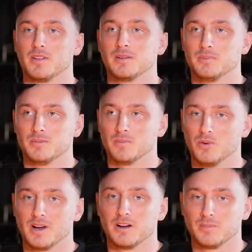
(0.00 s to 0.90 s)
I think people
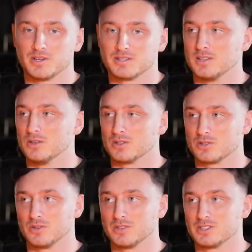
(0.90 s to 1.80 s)
bought Hera because they knew the
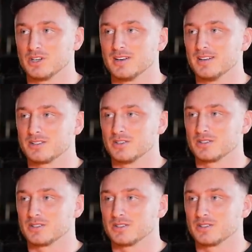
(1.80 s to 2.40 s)
story and the journey. So yeah.